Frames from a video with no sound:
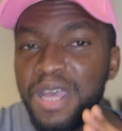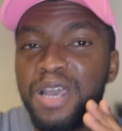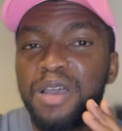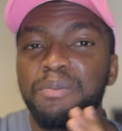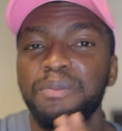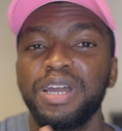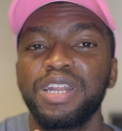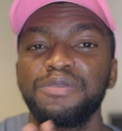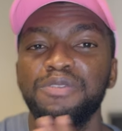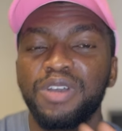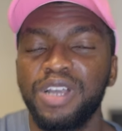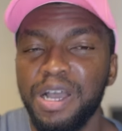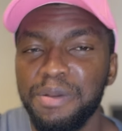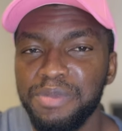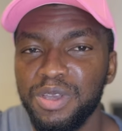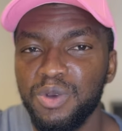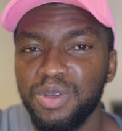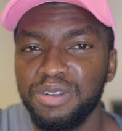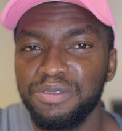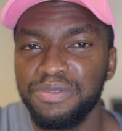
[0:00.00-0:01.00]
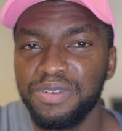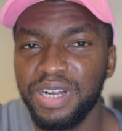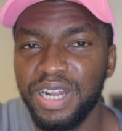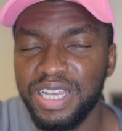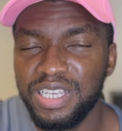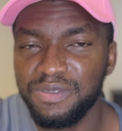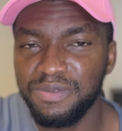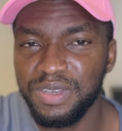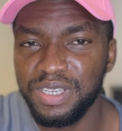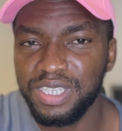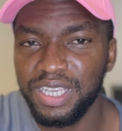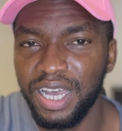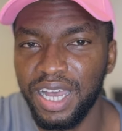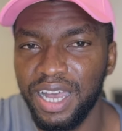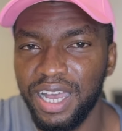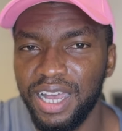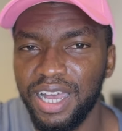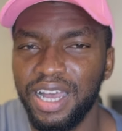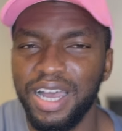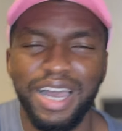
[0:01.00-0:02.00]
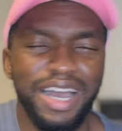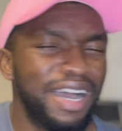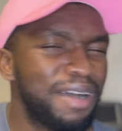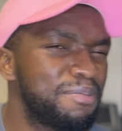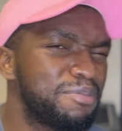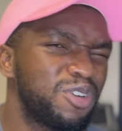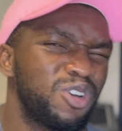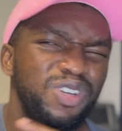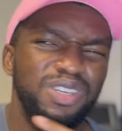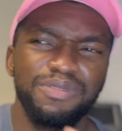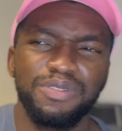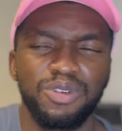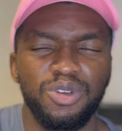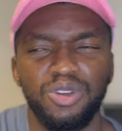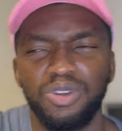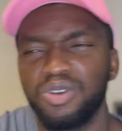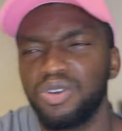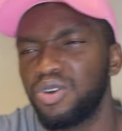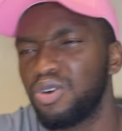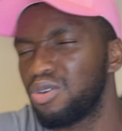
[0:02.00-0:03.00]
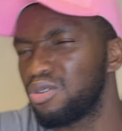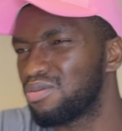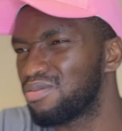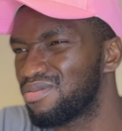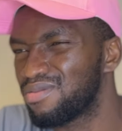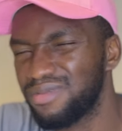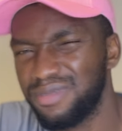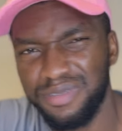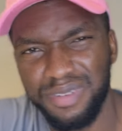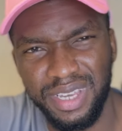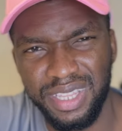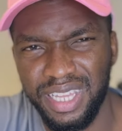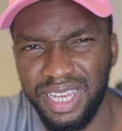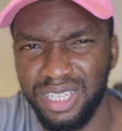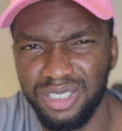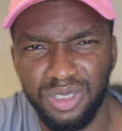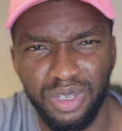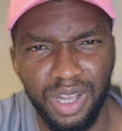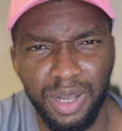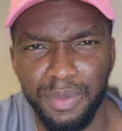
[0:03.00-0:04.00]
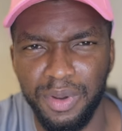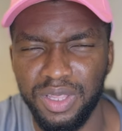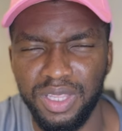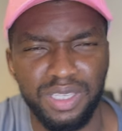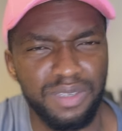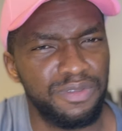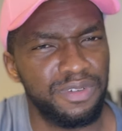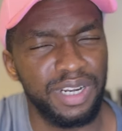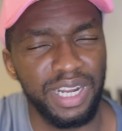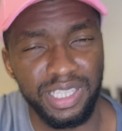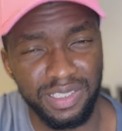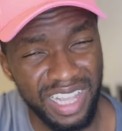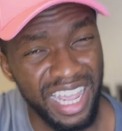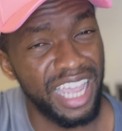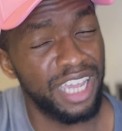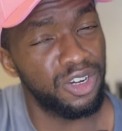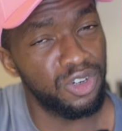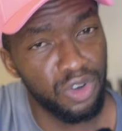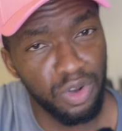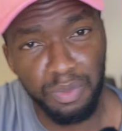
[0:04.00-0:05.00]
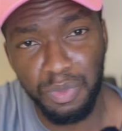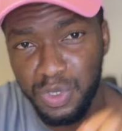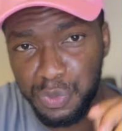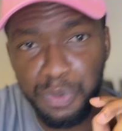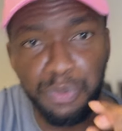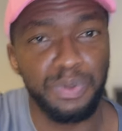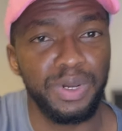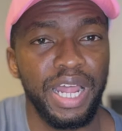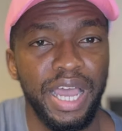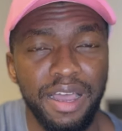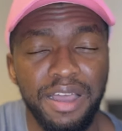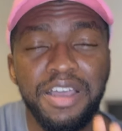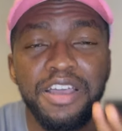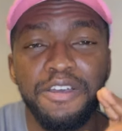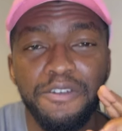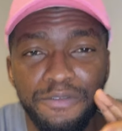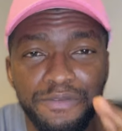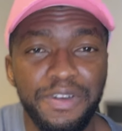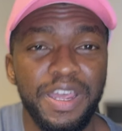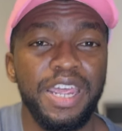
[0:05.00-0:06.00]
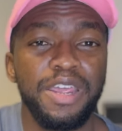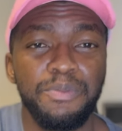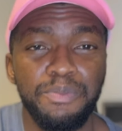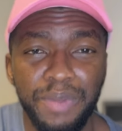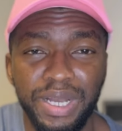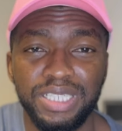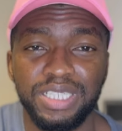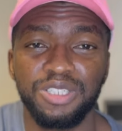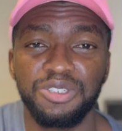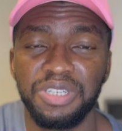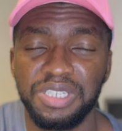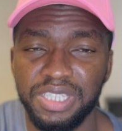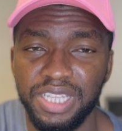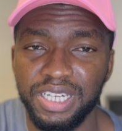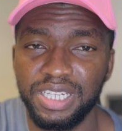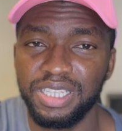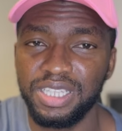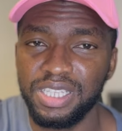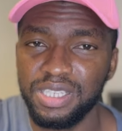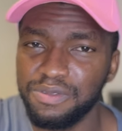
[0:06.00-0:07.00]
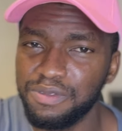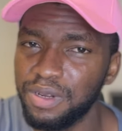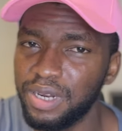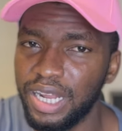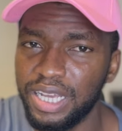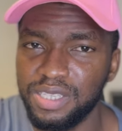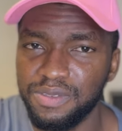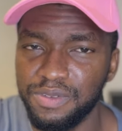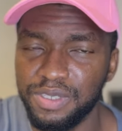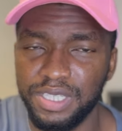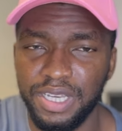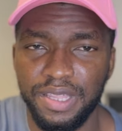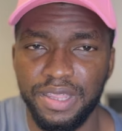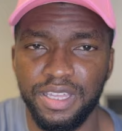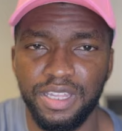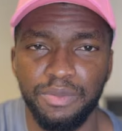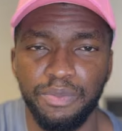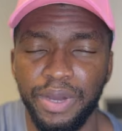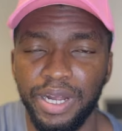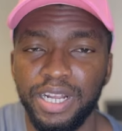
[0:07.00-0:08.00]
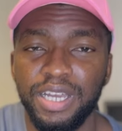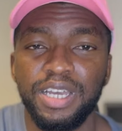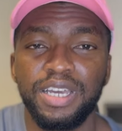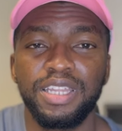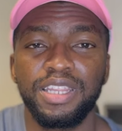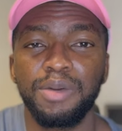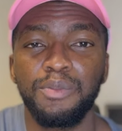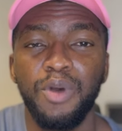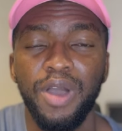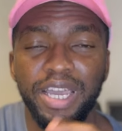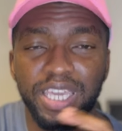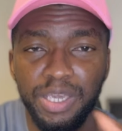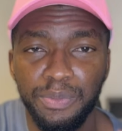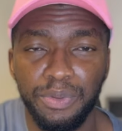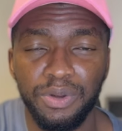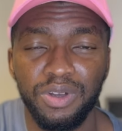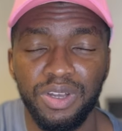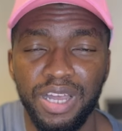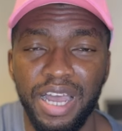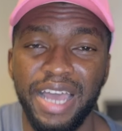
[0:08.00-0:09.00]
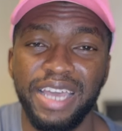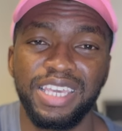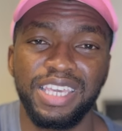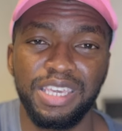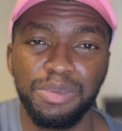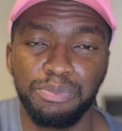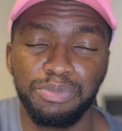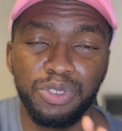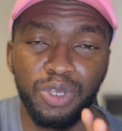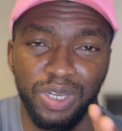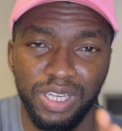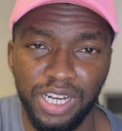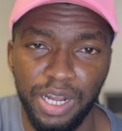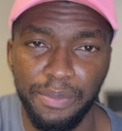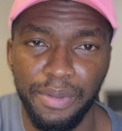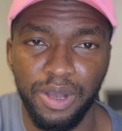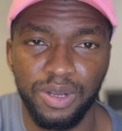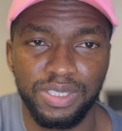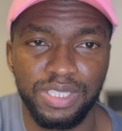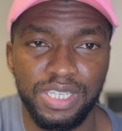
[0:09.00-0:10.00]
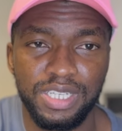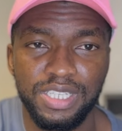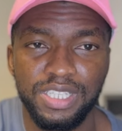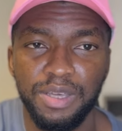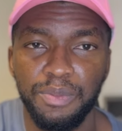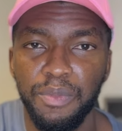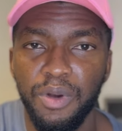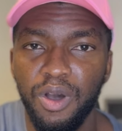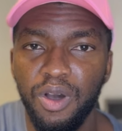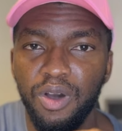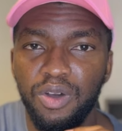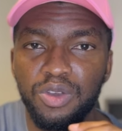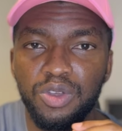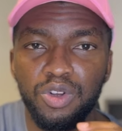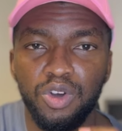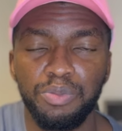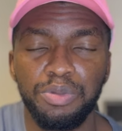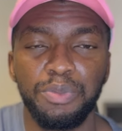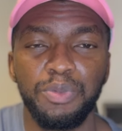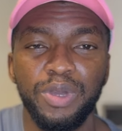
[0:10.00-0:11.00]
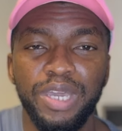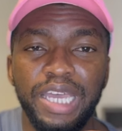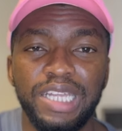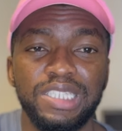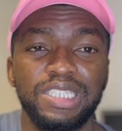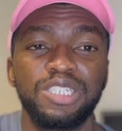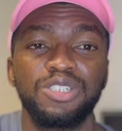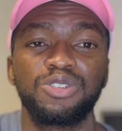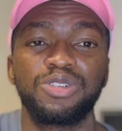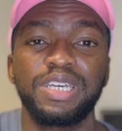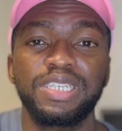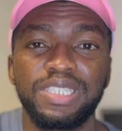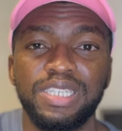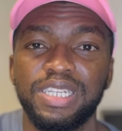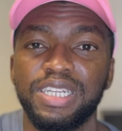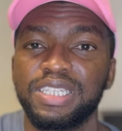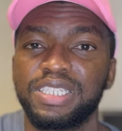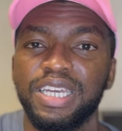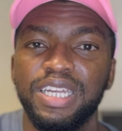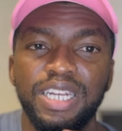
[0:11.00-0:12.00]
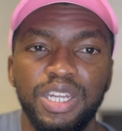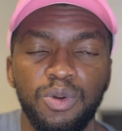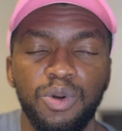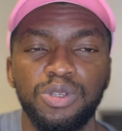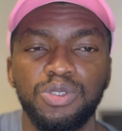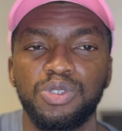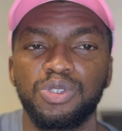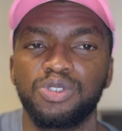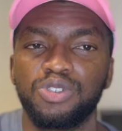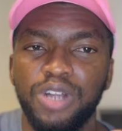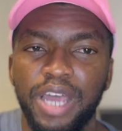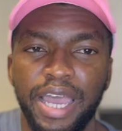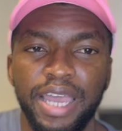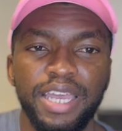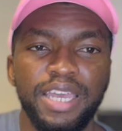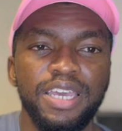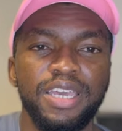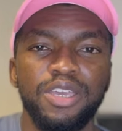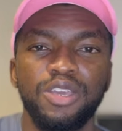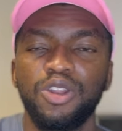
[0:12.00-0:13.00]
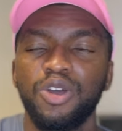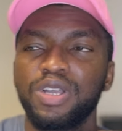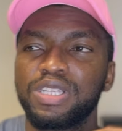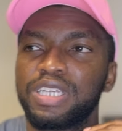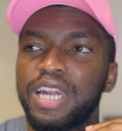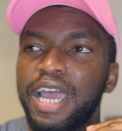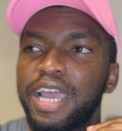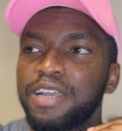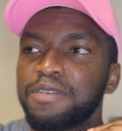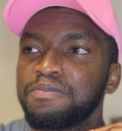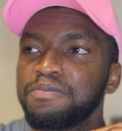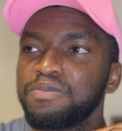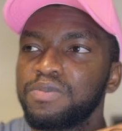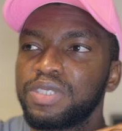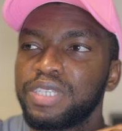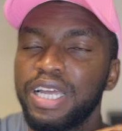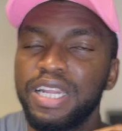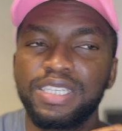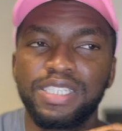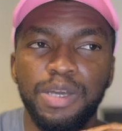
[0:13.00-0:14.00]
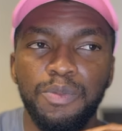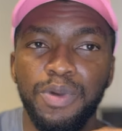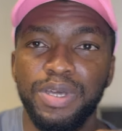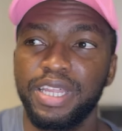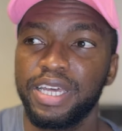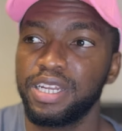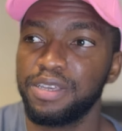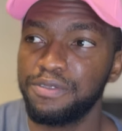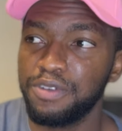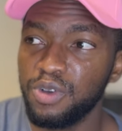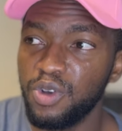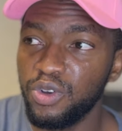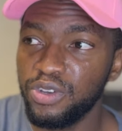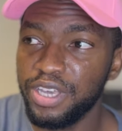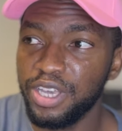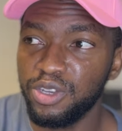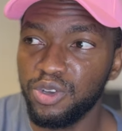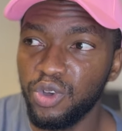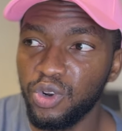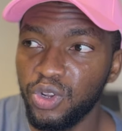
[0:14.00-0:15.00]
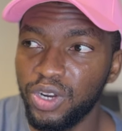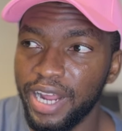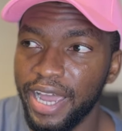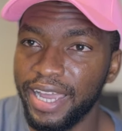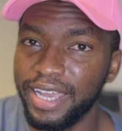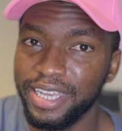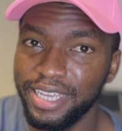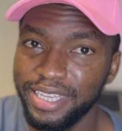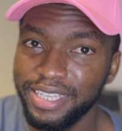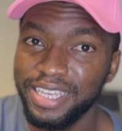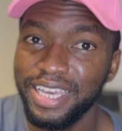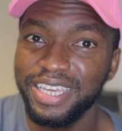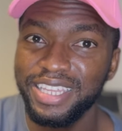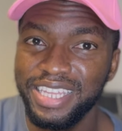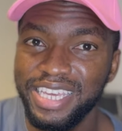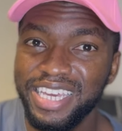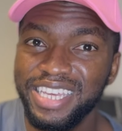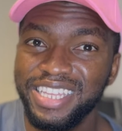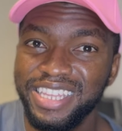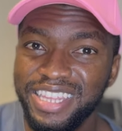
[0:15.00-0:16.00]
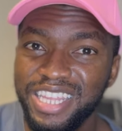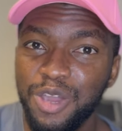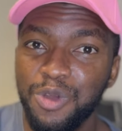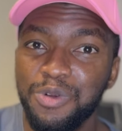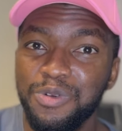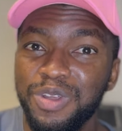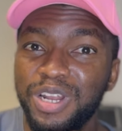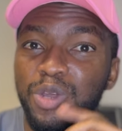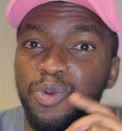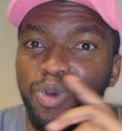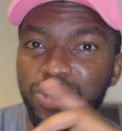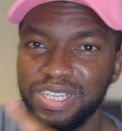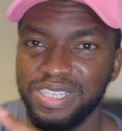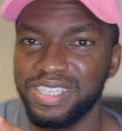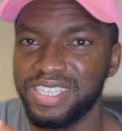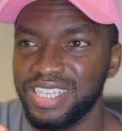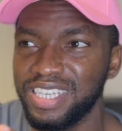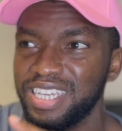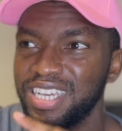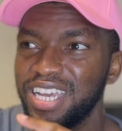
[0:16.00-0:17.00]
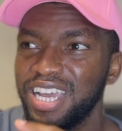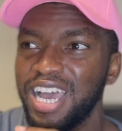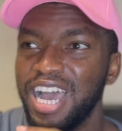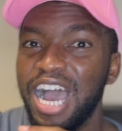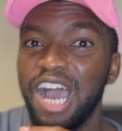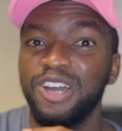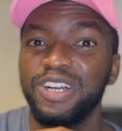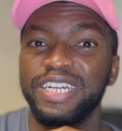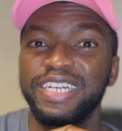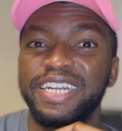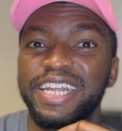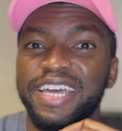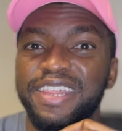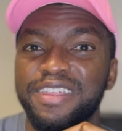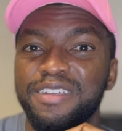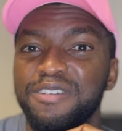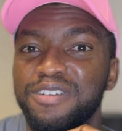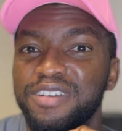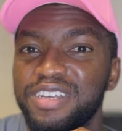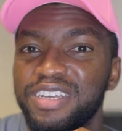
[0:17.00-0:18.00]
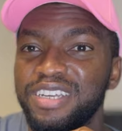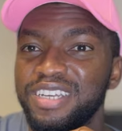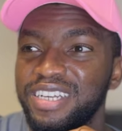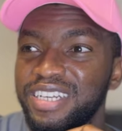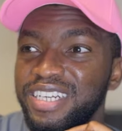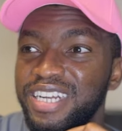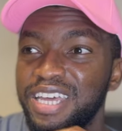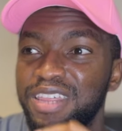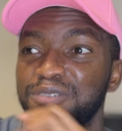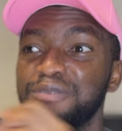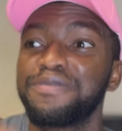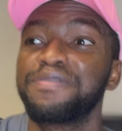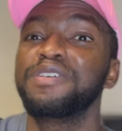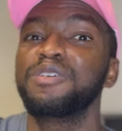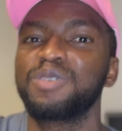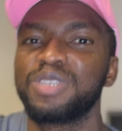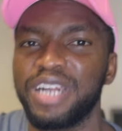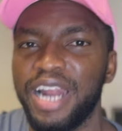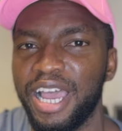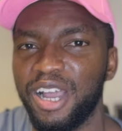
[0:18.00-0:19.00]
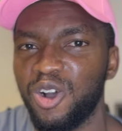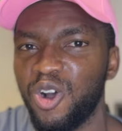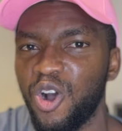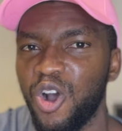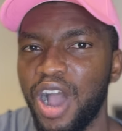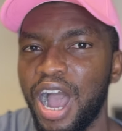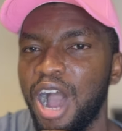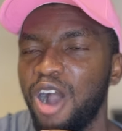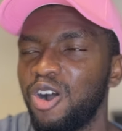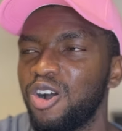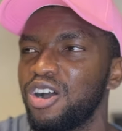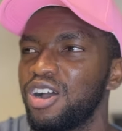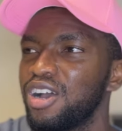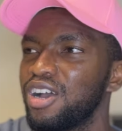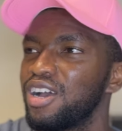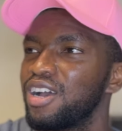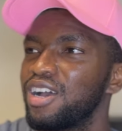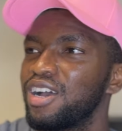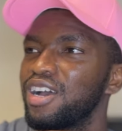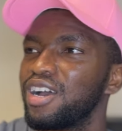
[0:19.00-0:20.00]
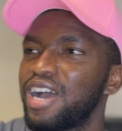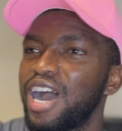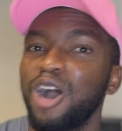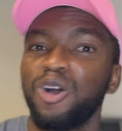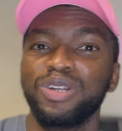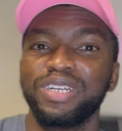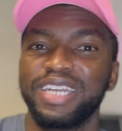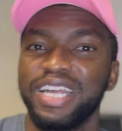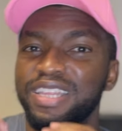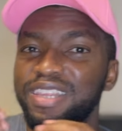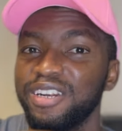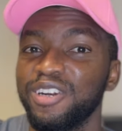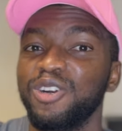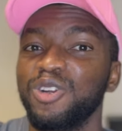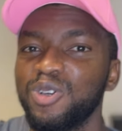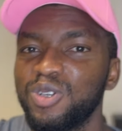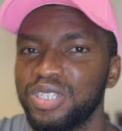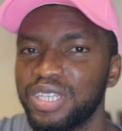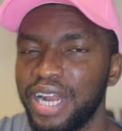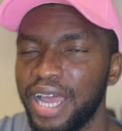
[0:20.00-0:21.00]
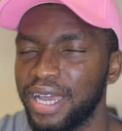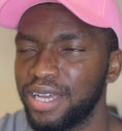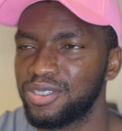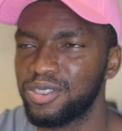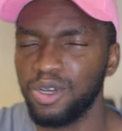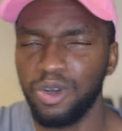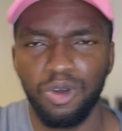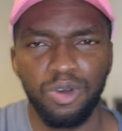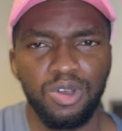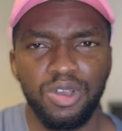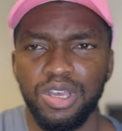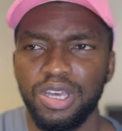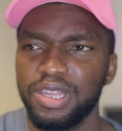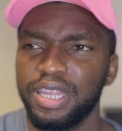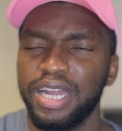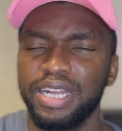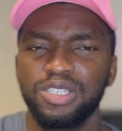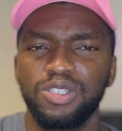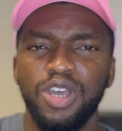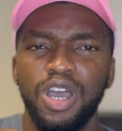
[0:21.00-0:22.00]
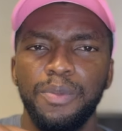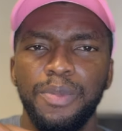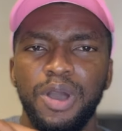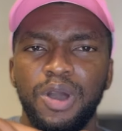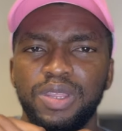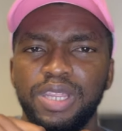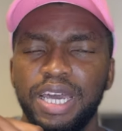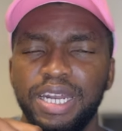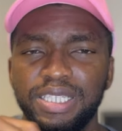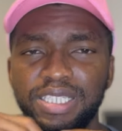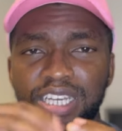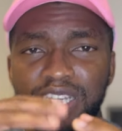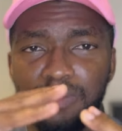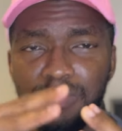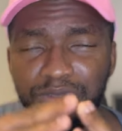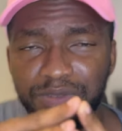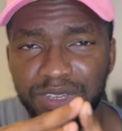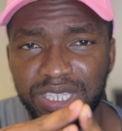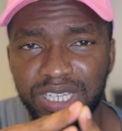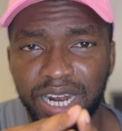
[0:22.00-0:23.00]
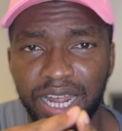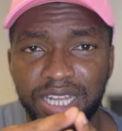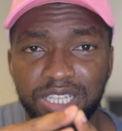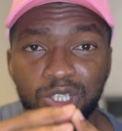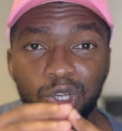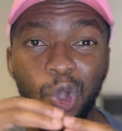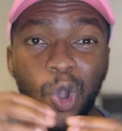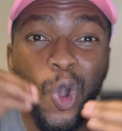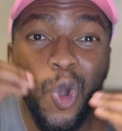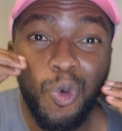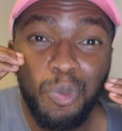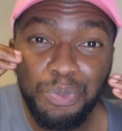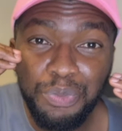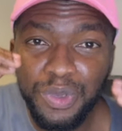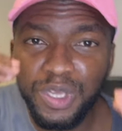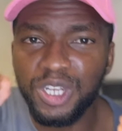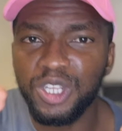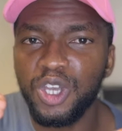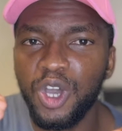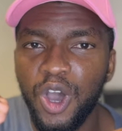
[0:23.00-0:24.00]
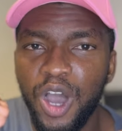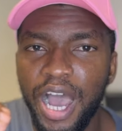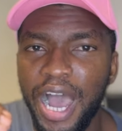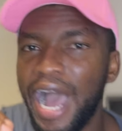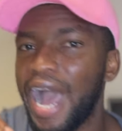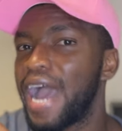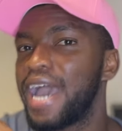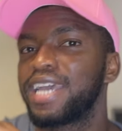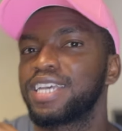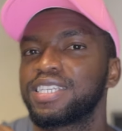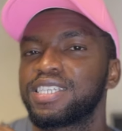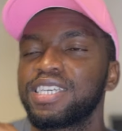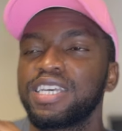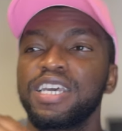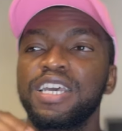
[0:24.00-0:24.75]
But if you come here with a freelance visa, I'm not even going to go further and talk about this freelance. I know most people are very much interested in this freelance visa thing, but the more I keep talking about it, the more, you know, people get interested in it and they want to try. You know, it's like telling someone that if you go here, you're going to die. Yeah, they really want to see how the death feels like, or how death looks like. So that is all about that. Just be vigilant. Open your eyes.